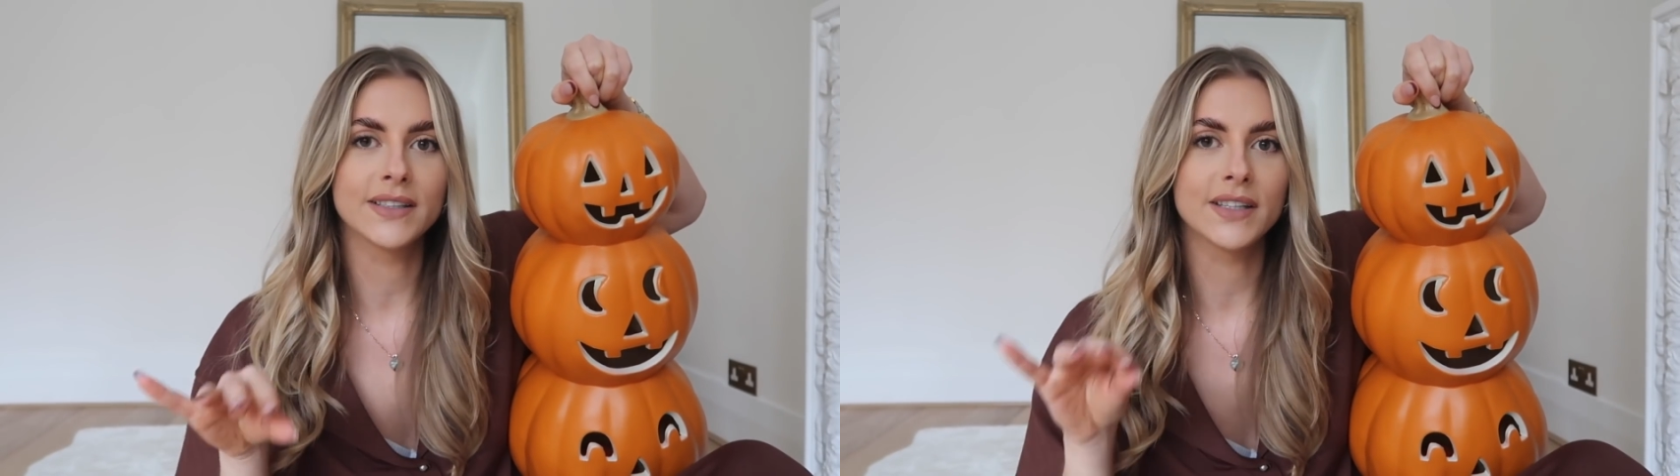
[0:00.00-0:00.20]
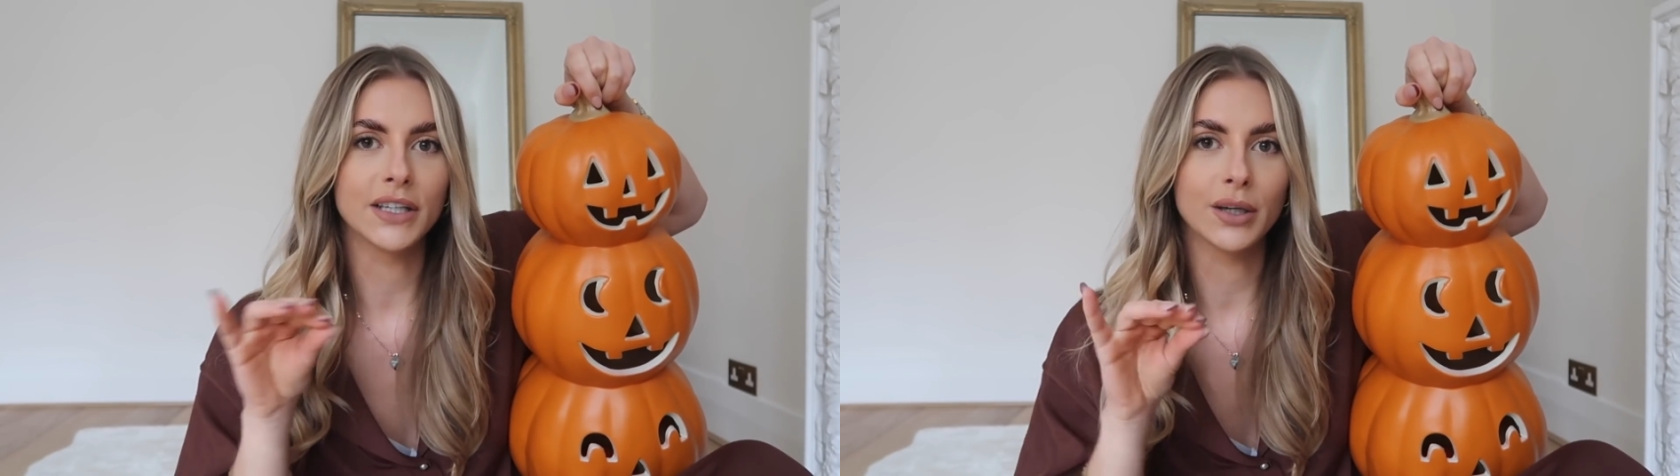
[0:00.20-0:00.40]

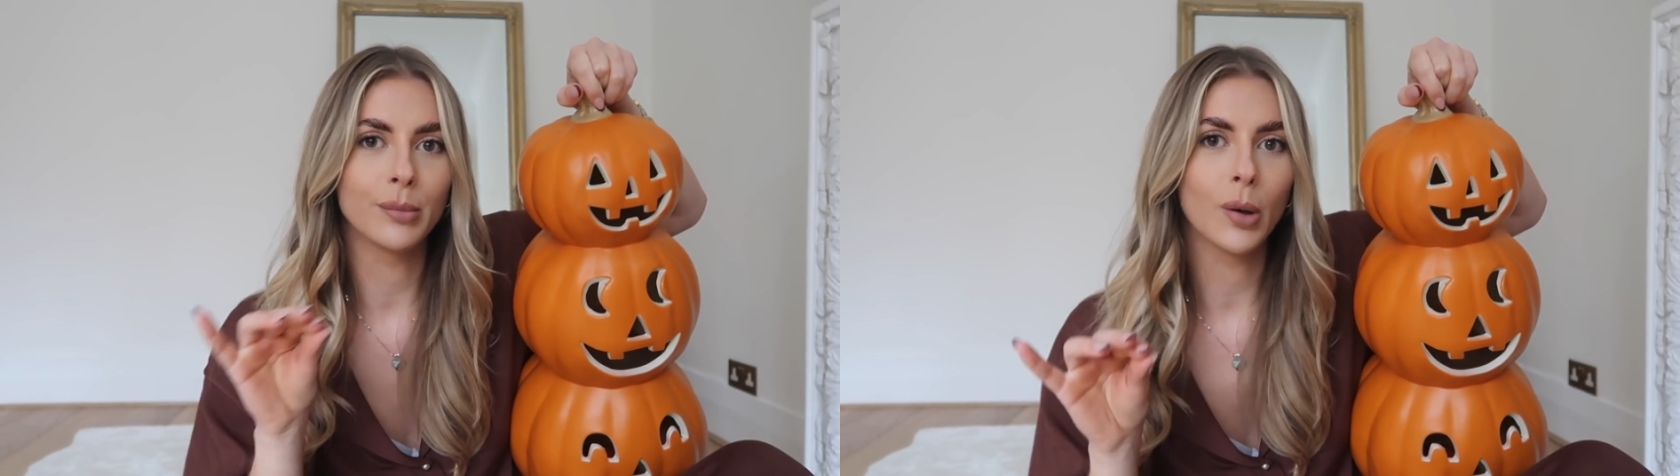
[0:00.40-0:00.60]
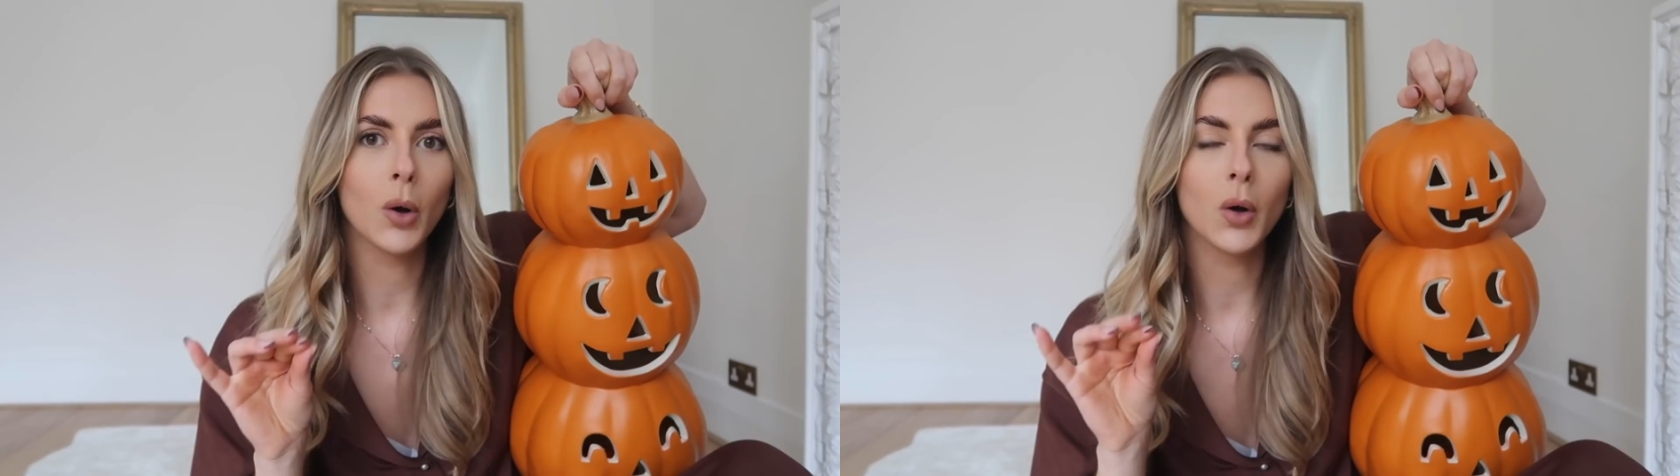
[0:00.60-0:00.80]
so you
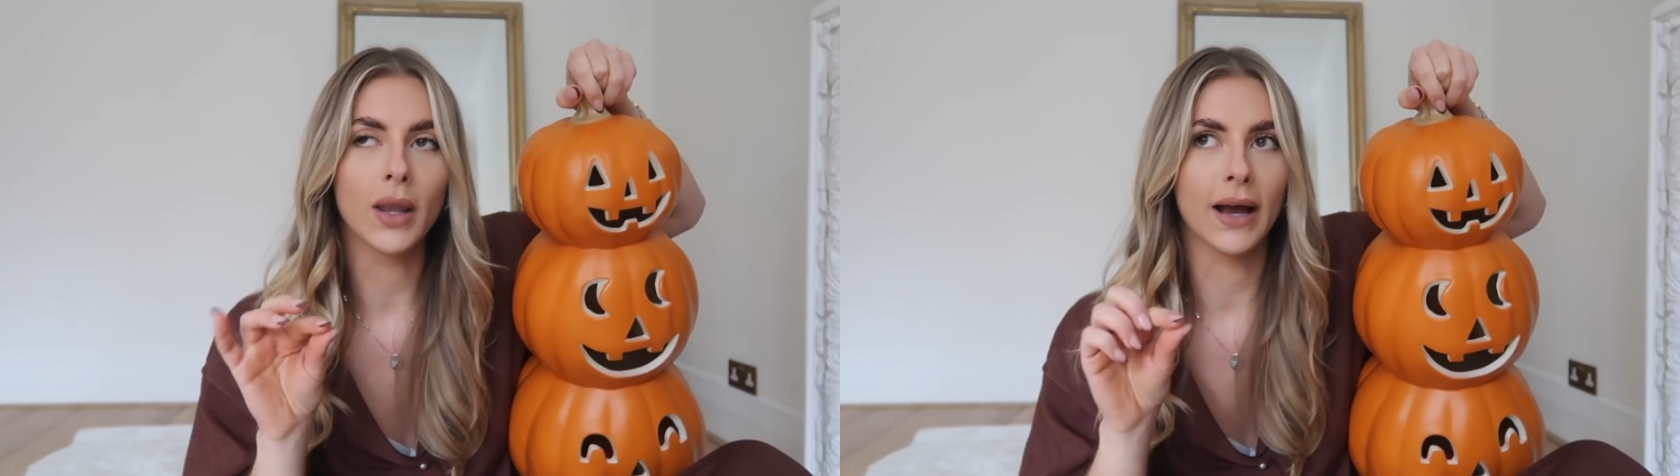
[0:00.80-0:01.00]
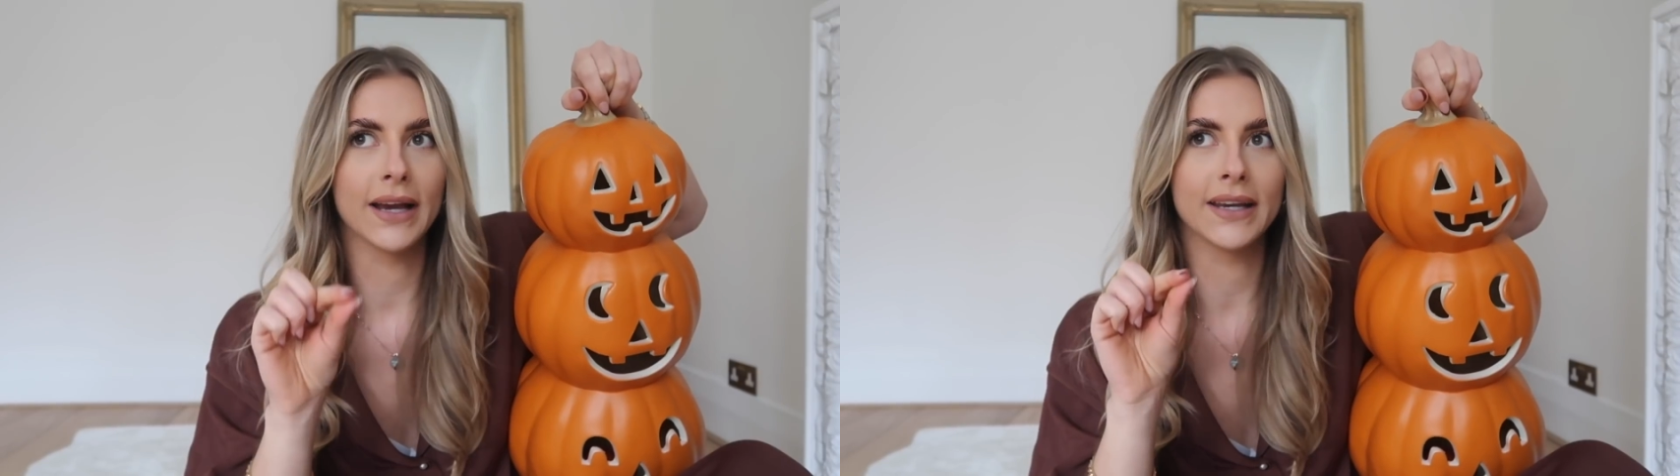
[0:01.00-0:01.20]
can put
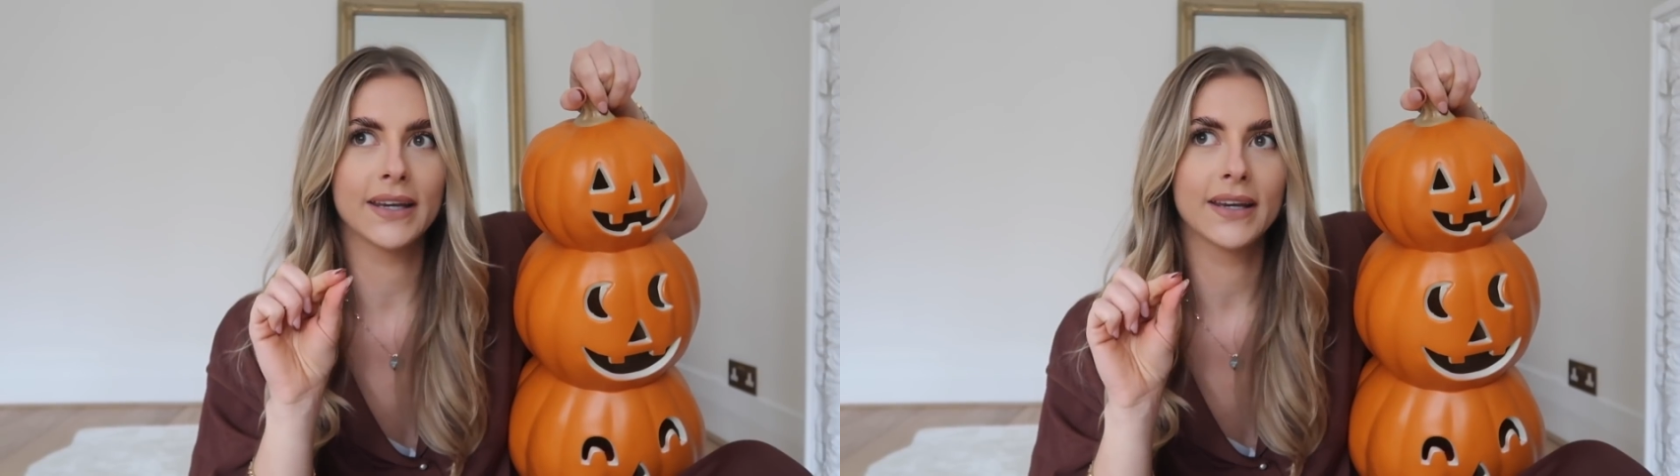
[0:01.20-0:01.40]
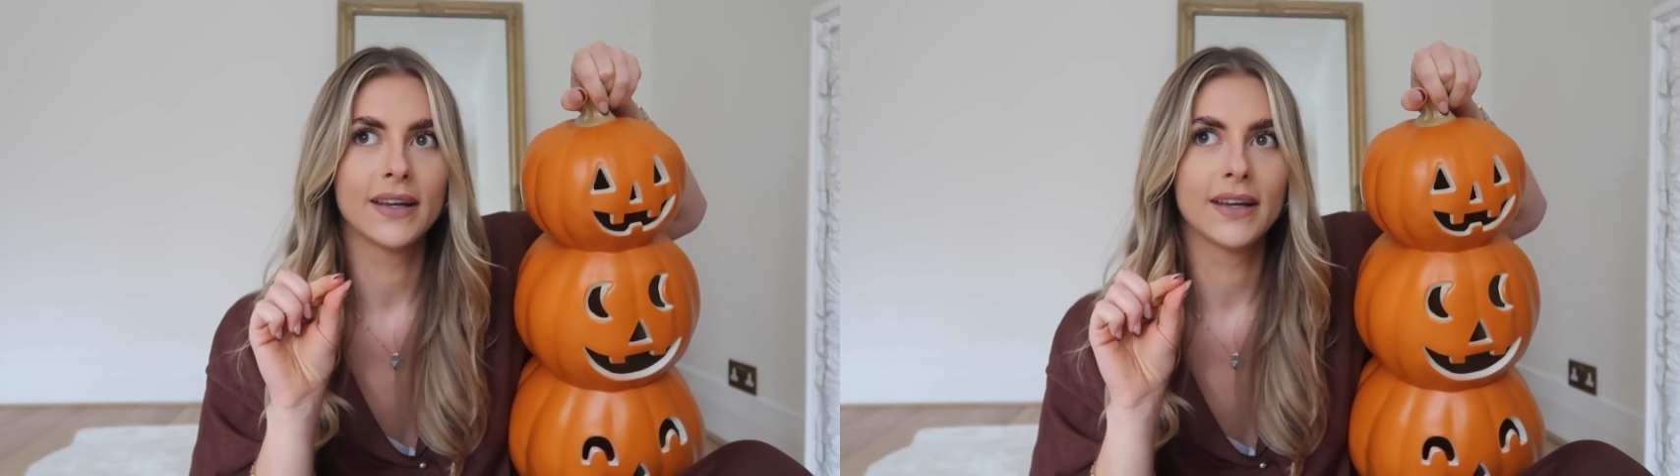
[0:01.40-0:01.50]
like